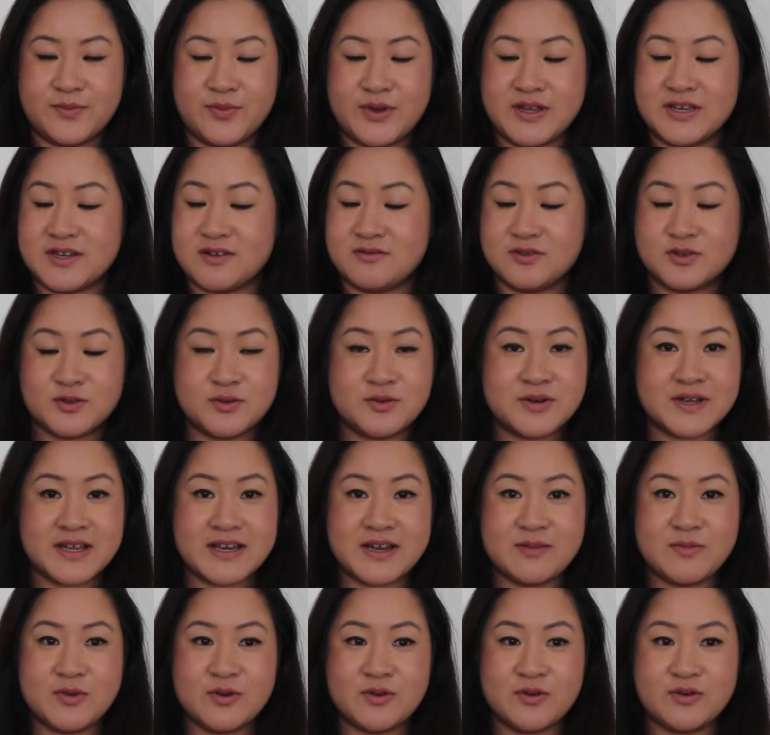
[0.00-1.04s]
We don't talk
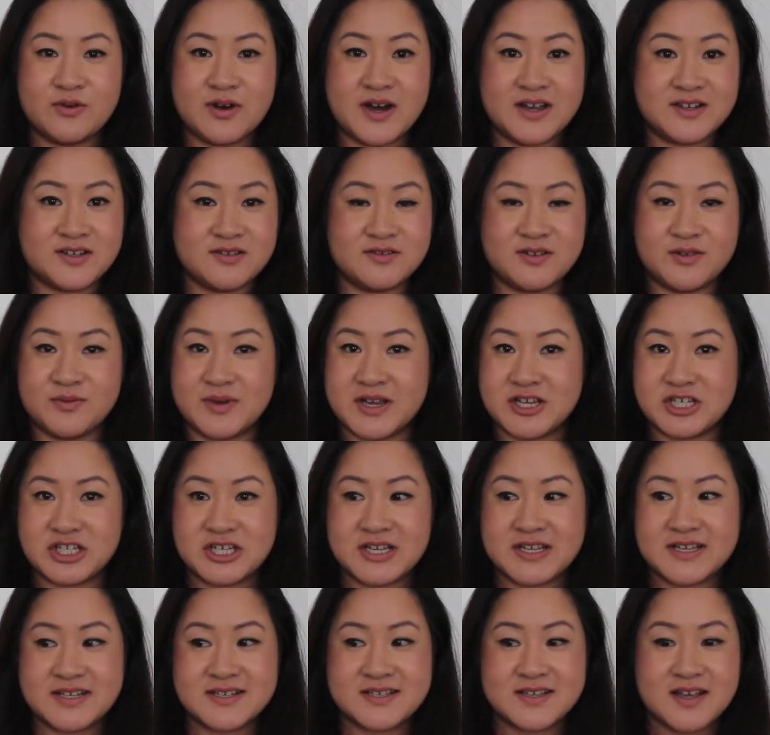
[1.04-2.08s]
anymore. I don't know where
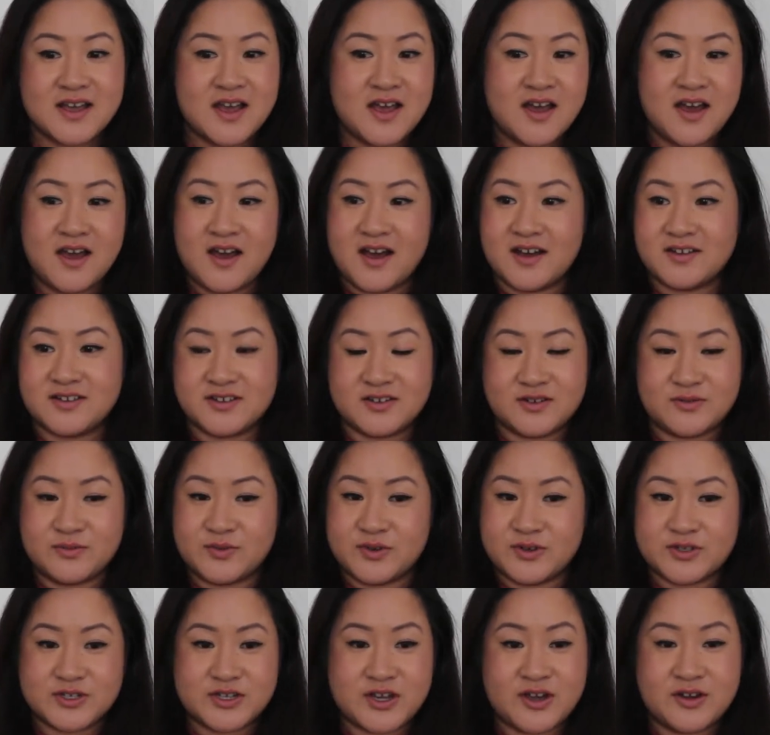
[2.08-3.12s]
she is. I don't know
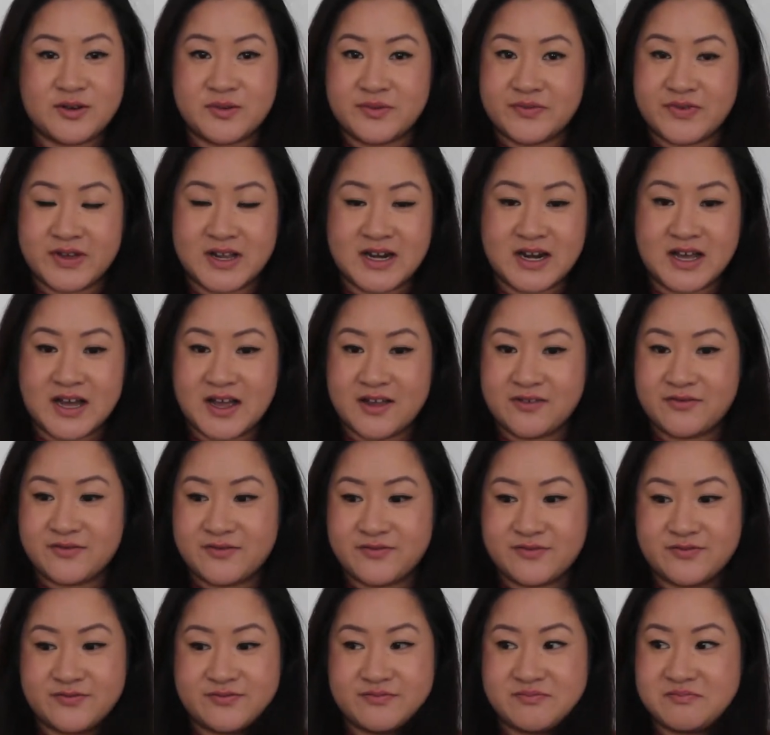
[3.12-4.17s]
what's going on with her
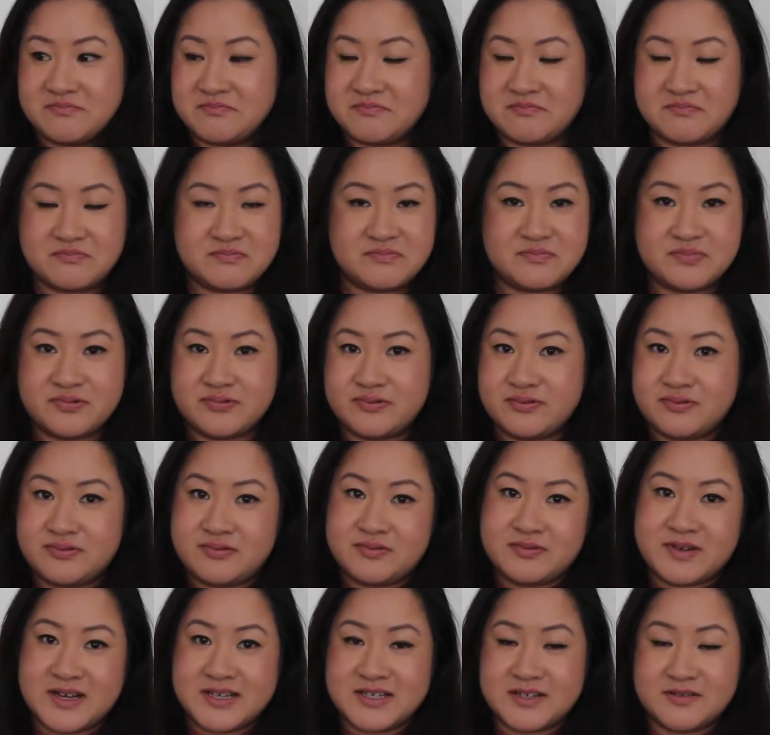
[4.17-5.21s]
life.
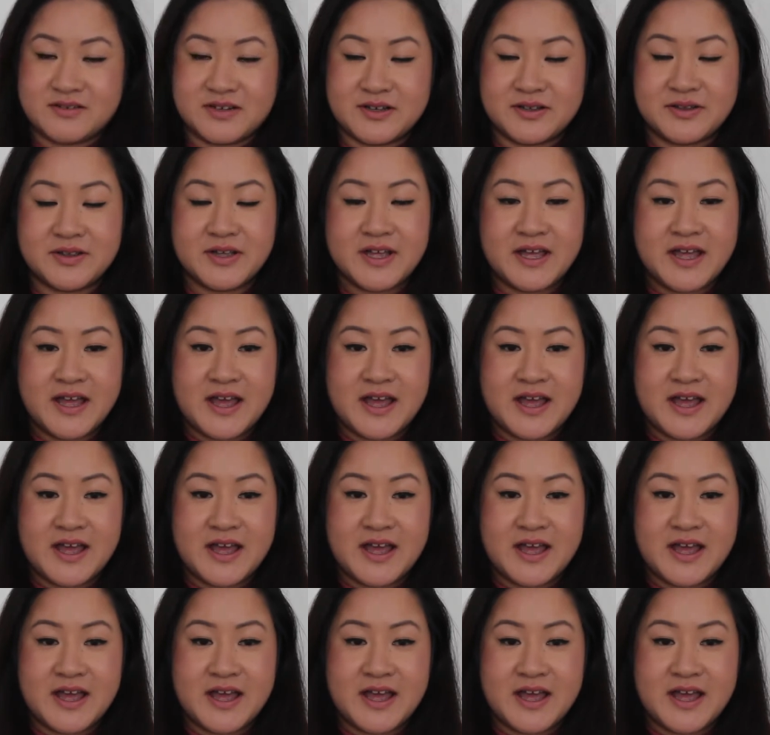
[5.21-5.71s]
I don't know.